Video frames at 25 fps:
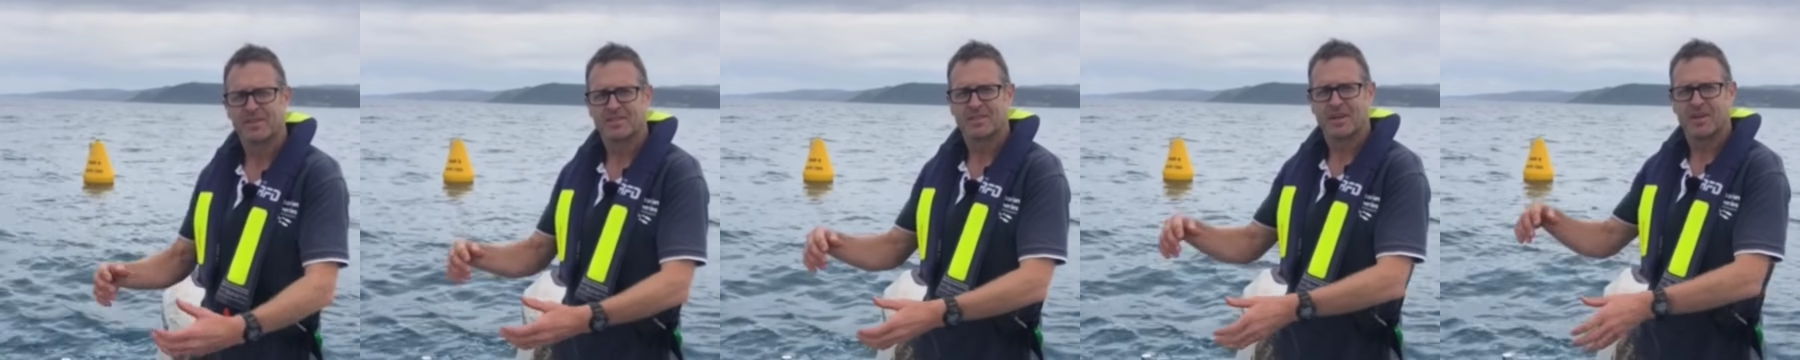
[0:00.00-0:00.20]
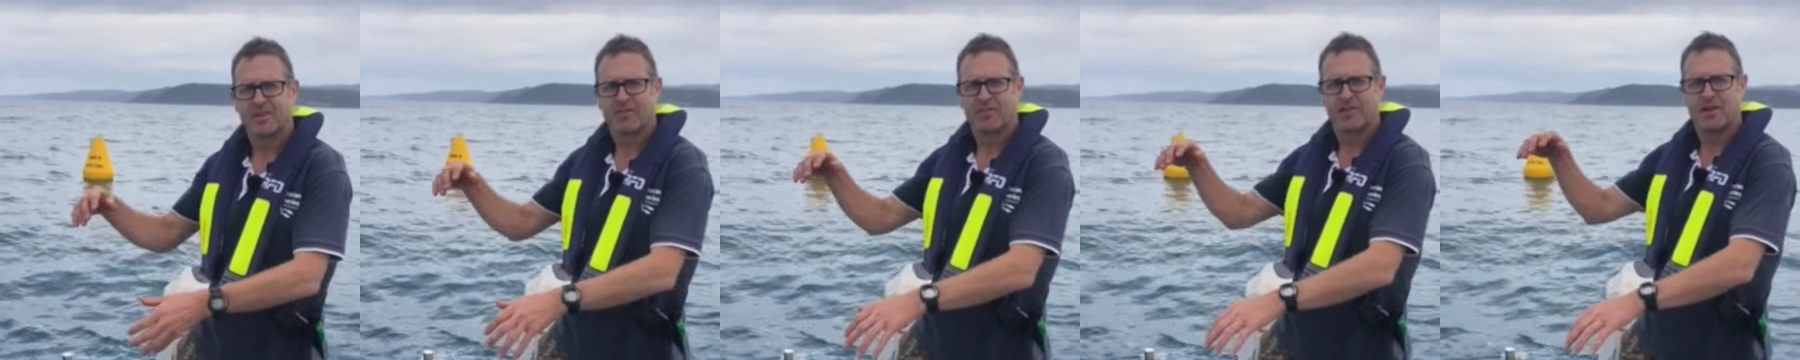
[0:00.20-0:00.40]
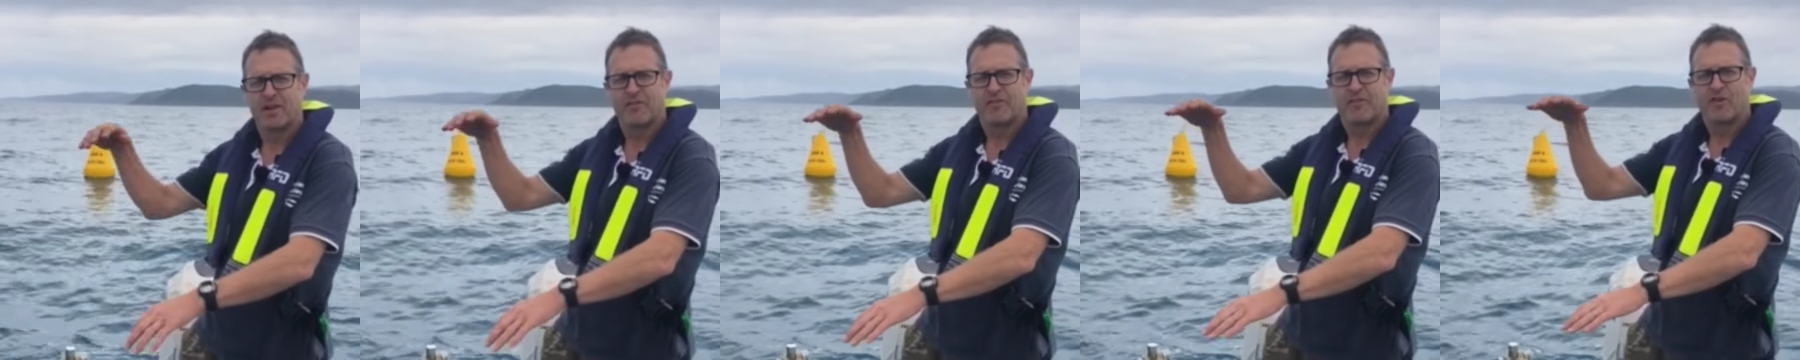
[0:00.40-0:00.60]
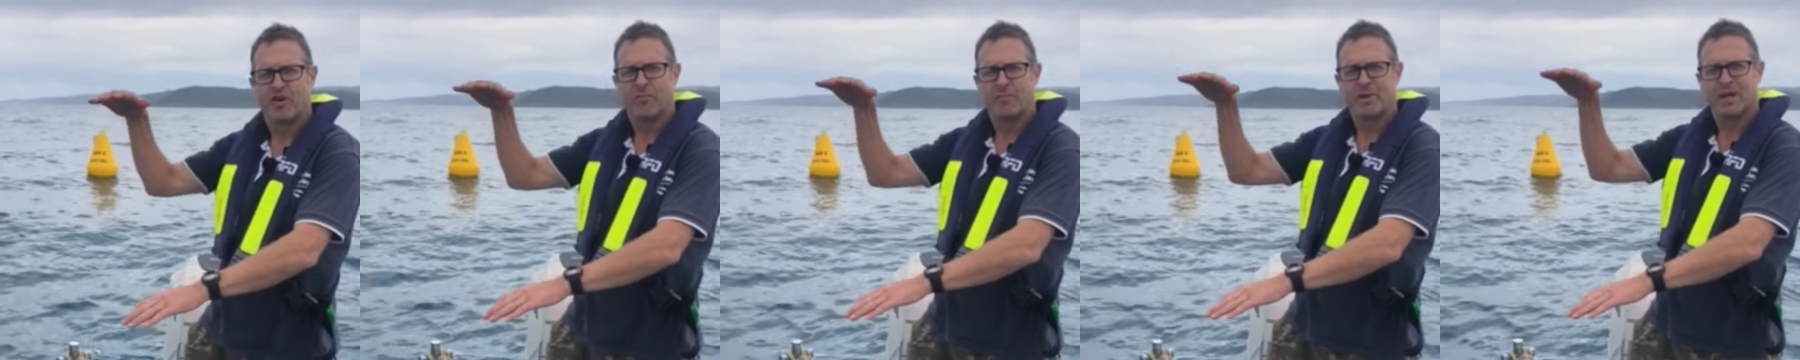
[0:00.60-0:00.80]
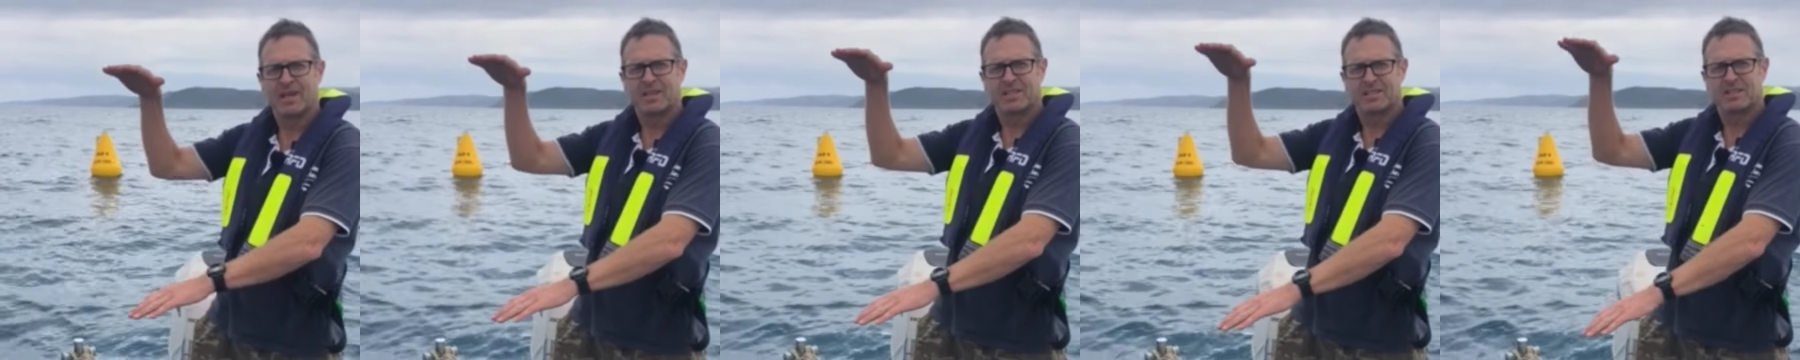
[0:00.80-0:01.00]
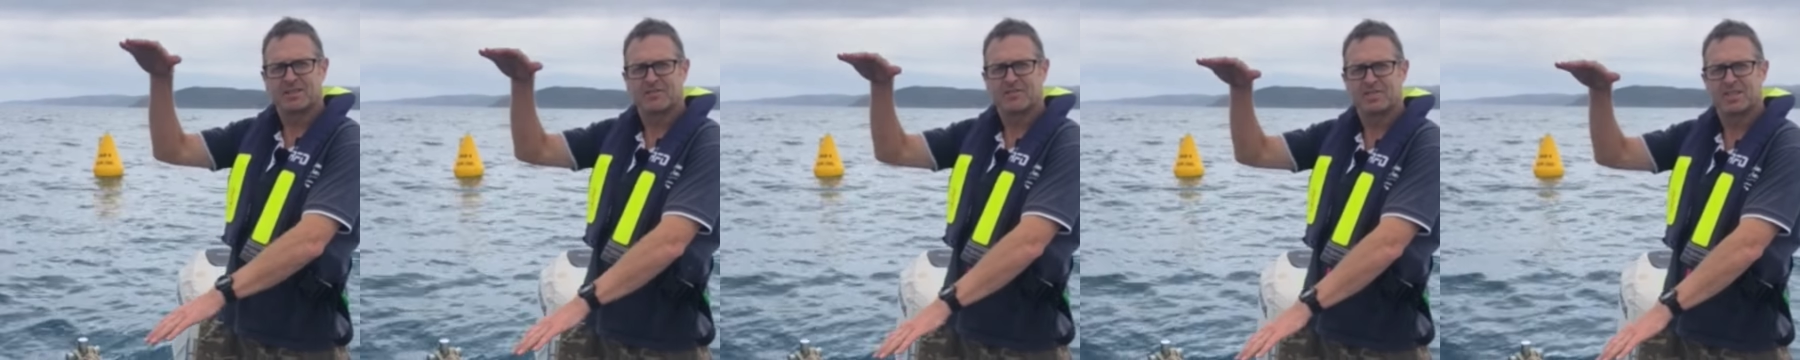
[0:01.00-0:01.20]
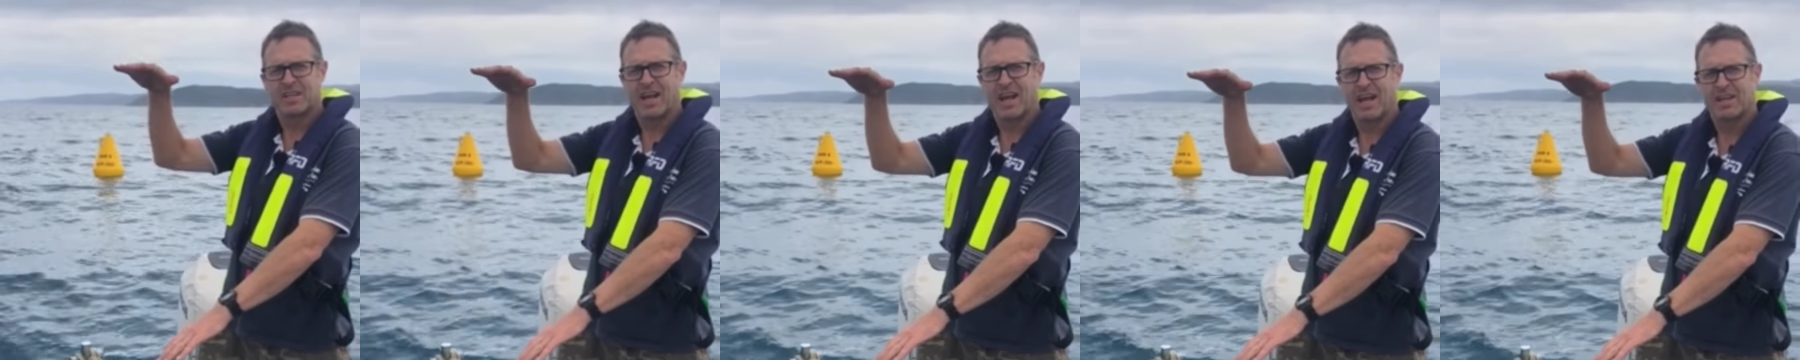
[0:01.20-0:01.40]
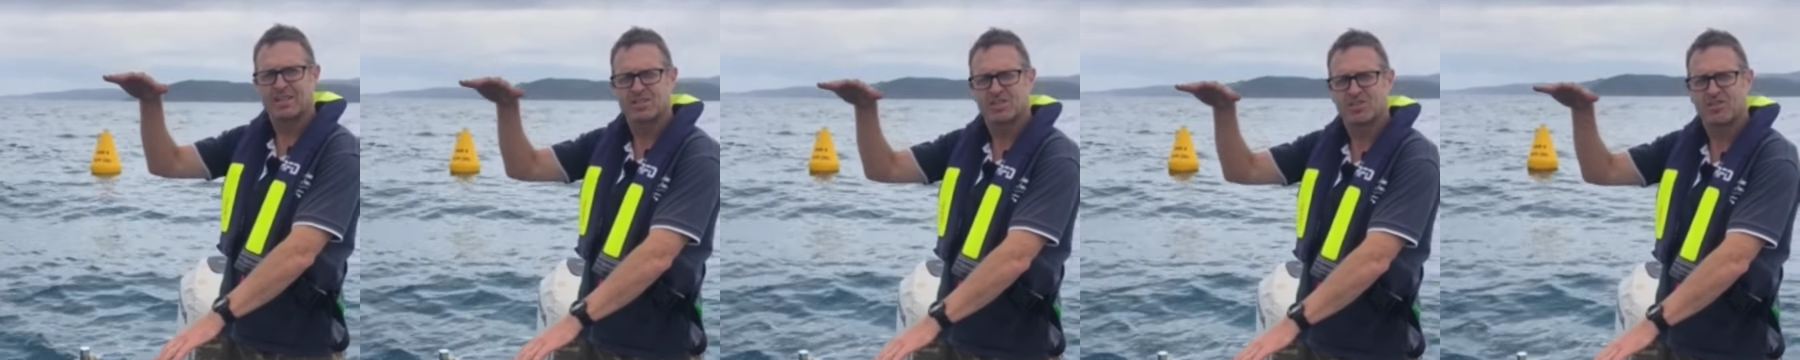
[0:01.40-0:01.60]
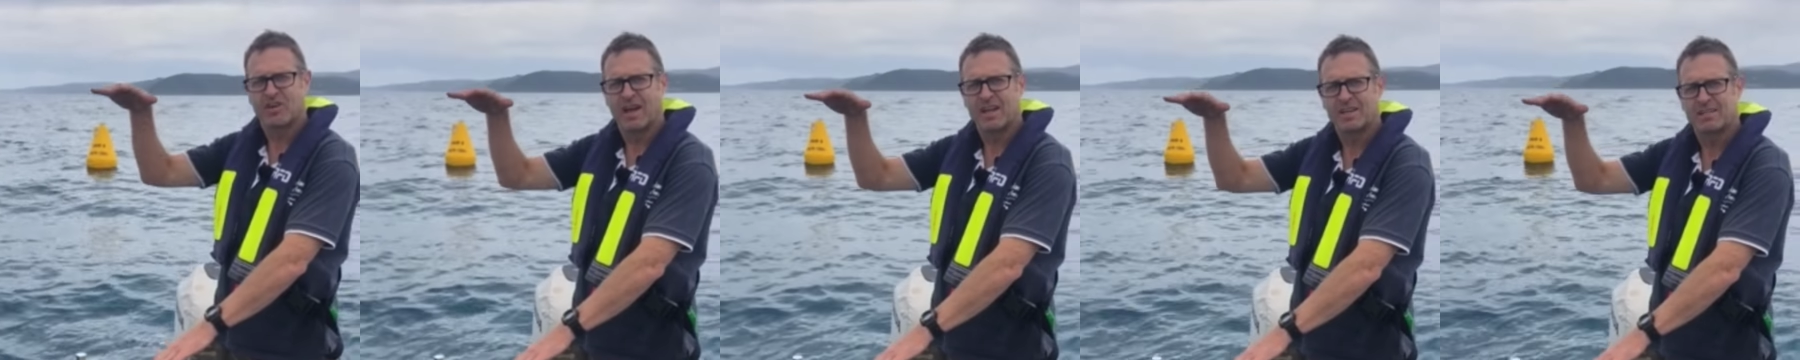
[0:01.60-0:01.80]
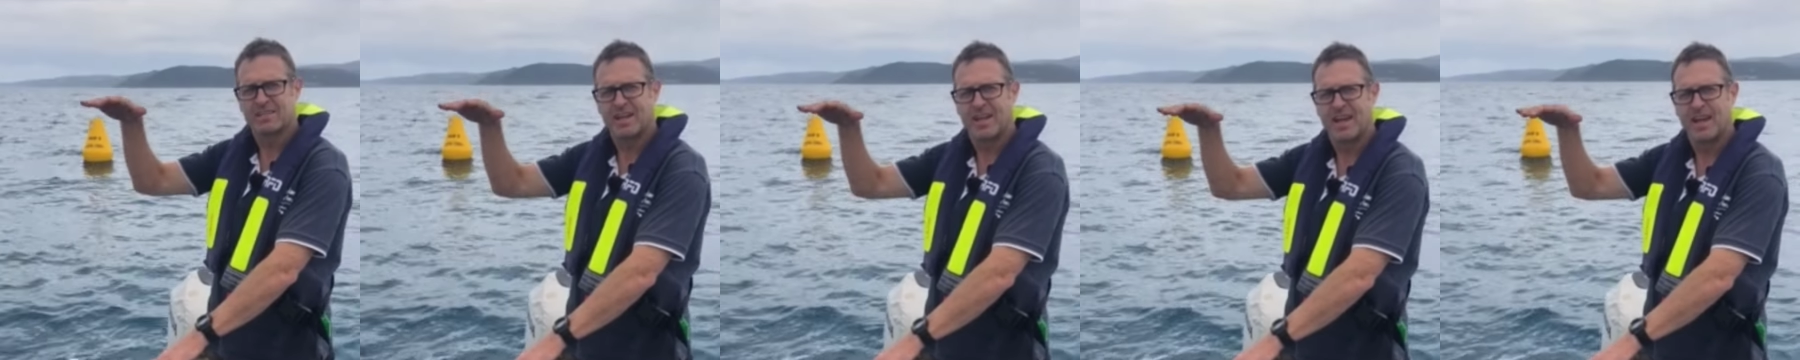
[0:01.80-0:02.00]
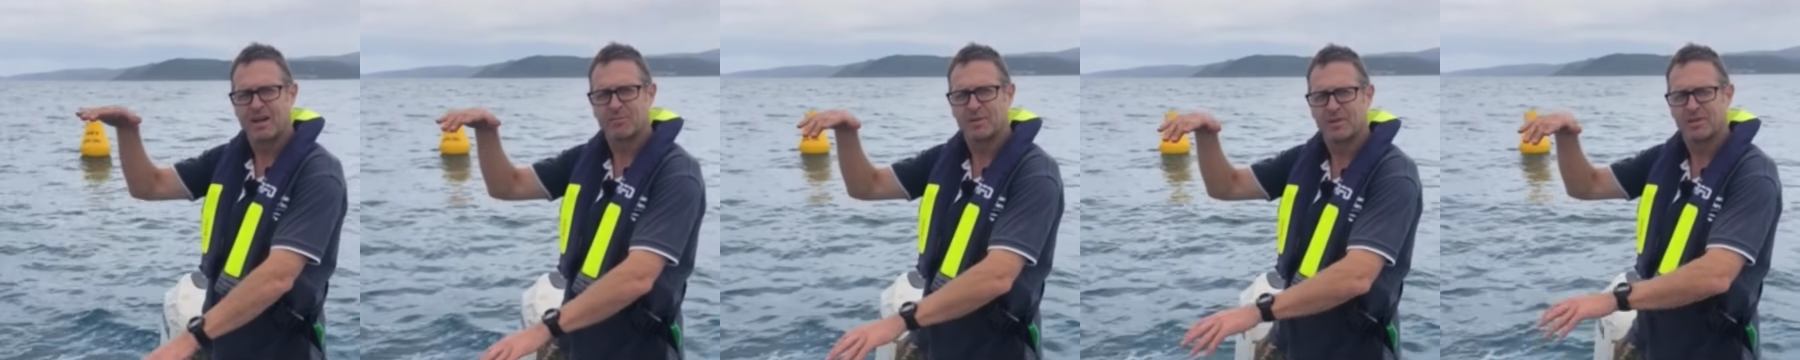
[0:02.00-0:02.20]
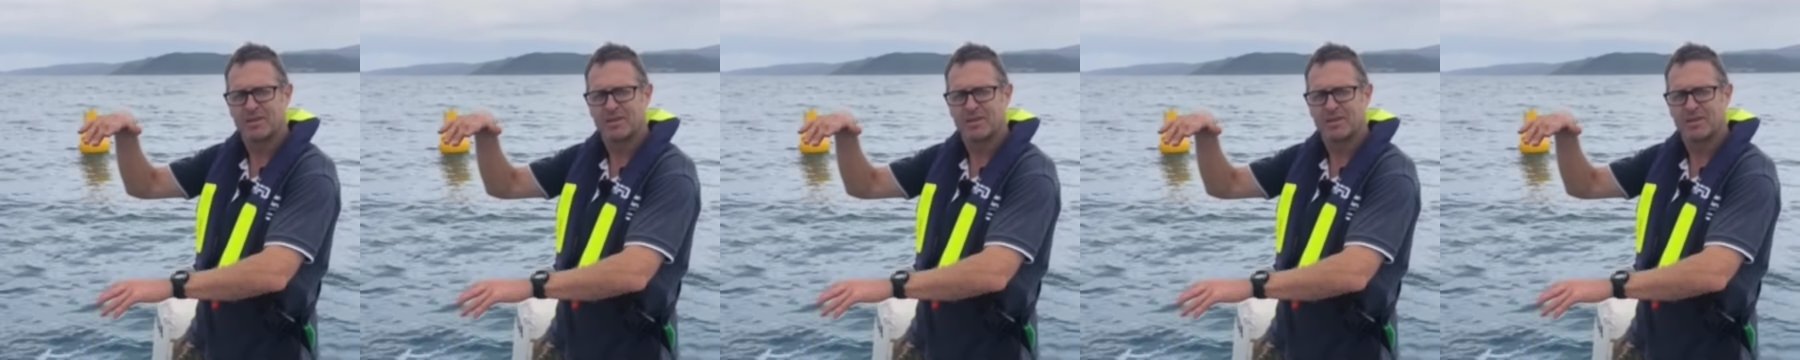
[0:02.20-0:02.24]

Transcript: so three or four meters of chain straight down,